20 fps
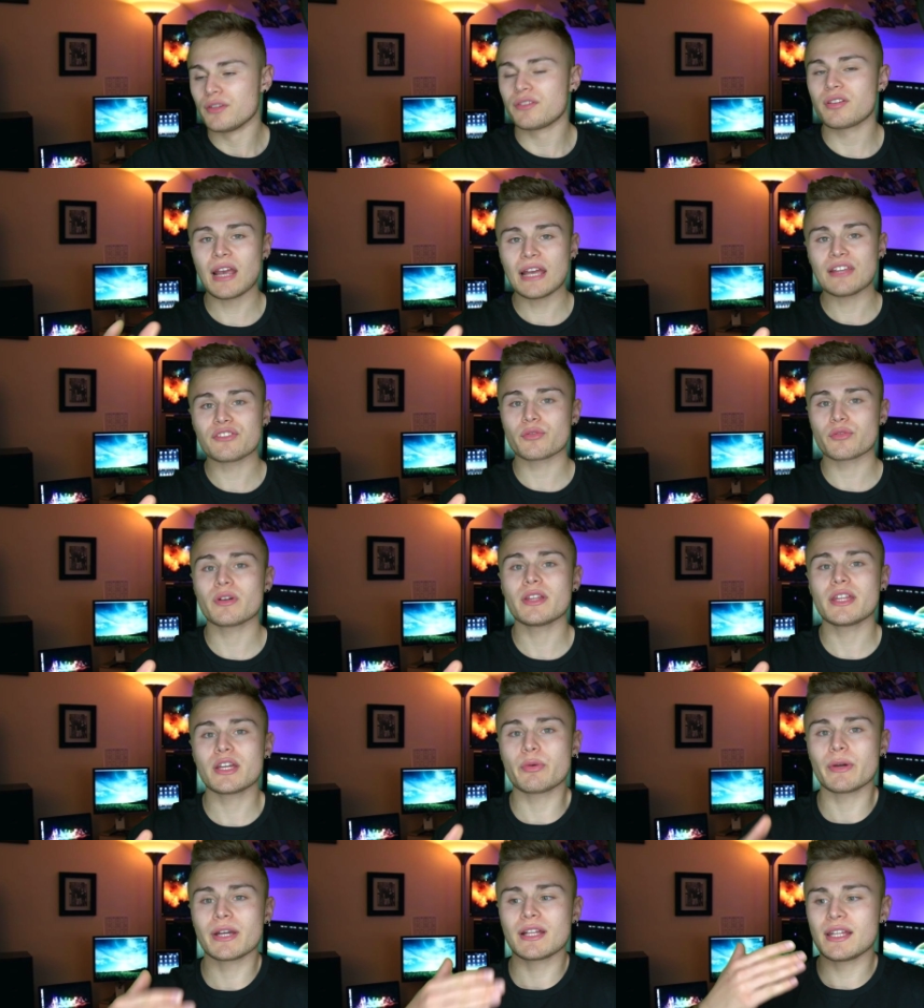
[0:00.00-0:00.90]
So guys,
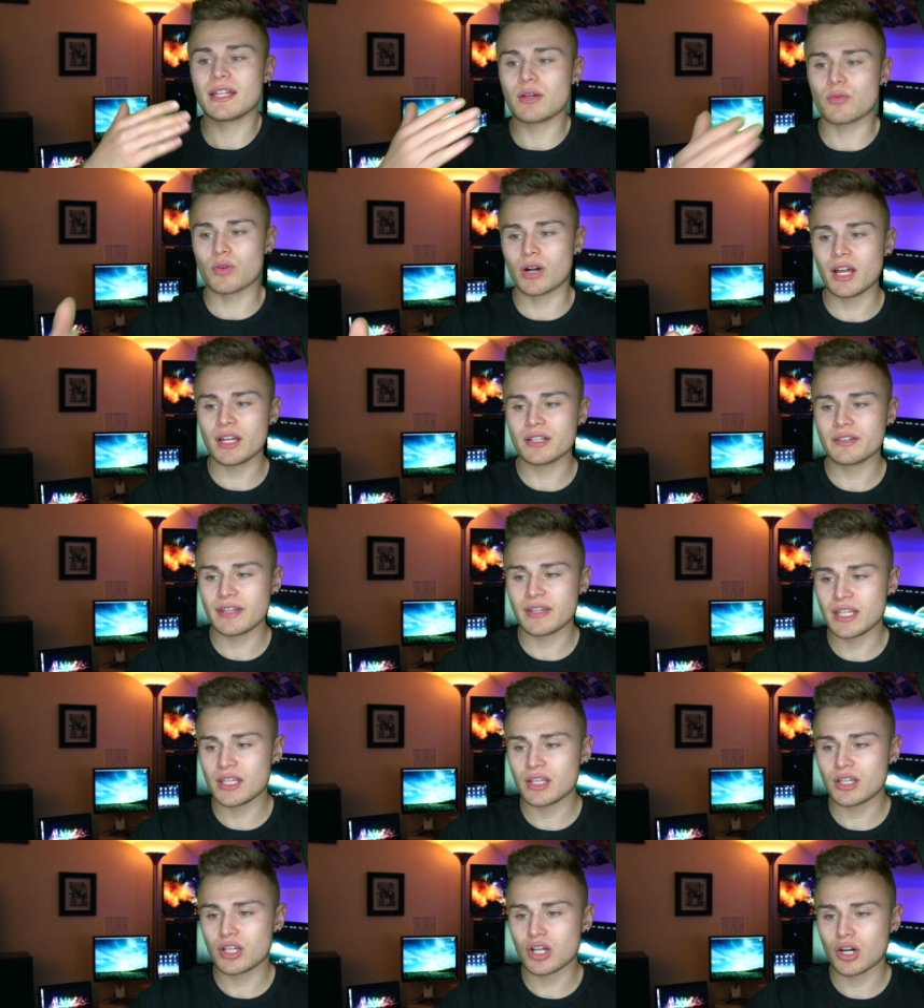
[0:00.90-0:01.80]
really quickly, we're on
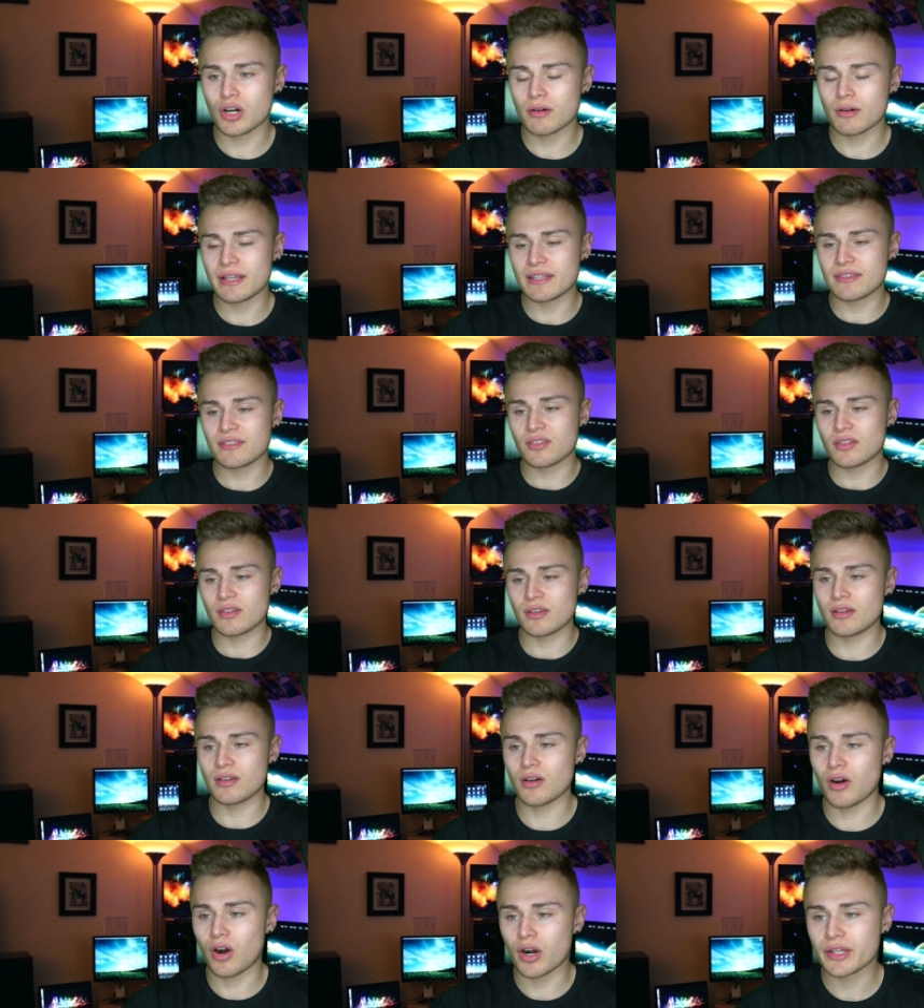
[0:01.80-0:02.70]
the current
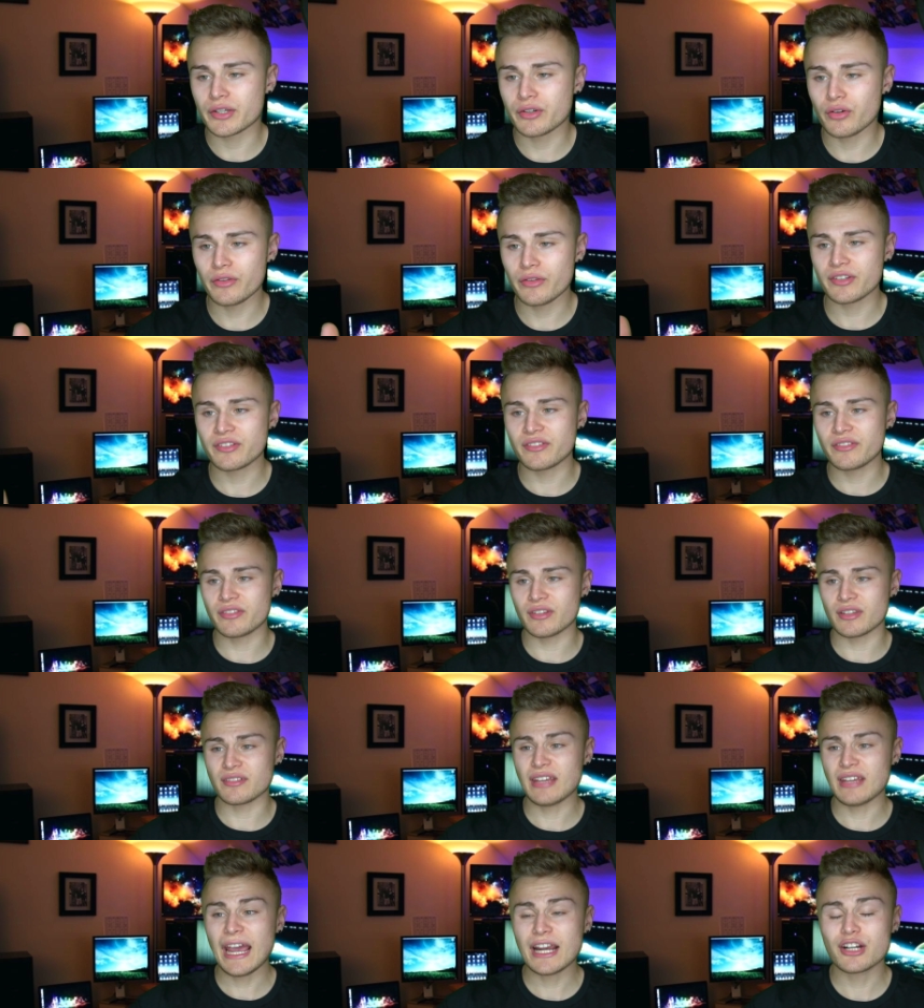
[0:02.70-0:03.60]
article. This is
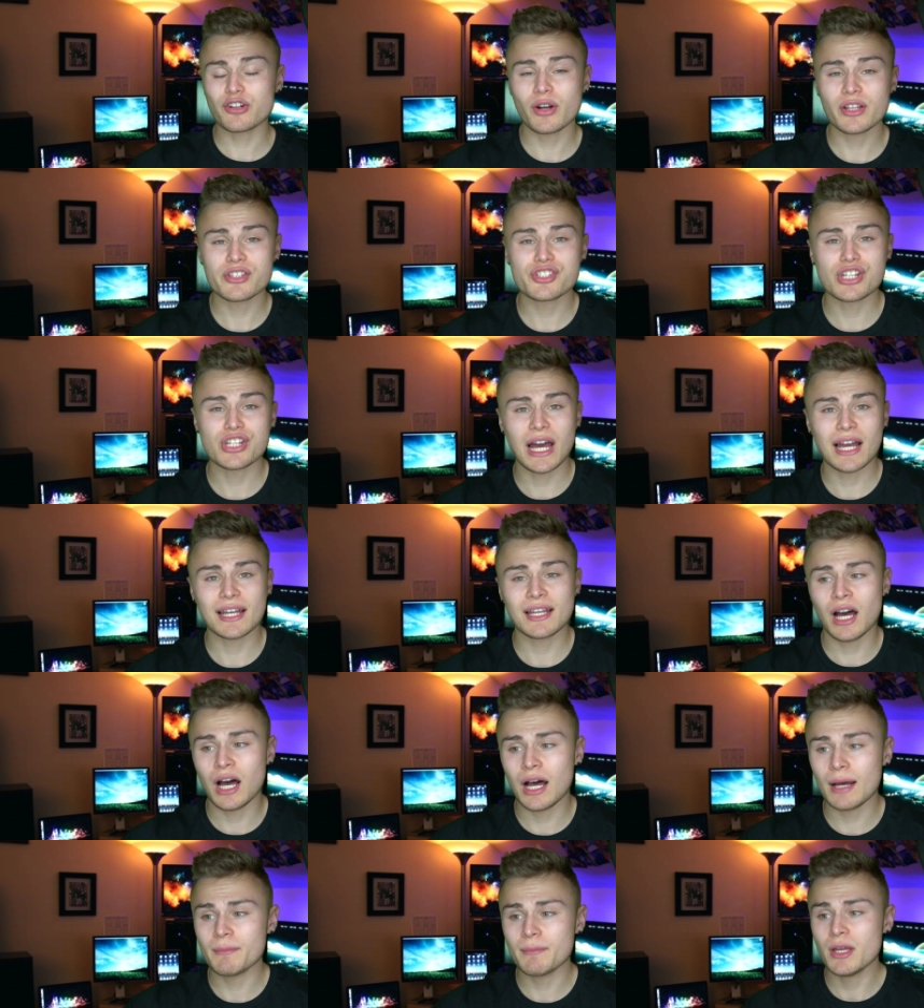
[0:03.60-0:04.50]
a uh,
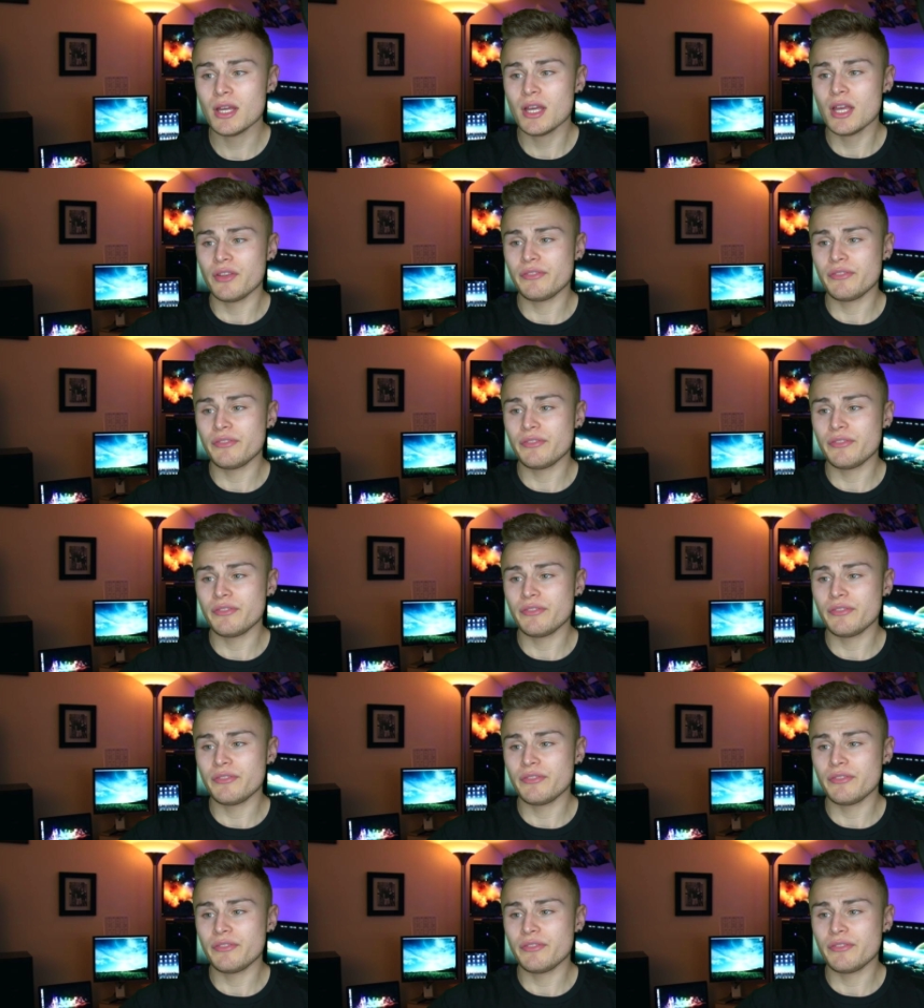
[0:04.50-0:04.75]
techcrunch.com.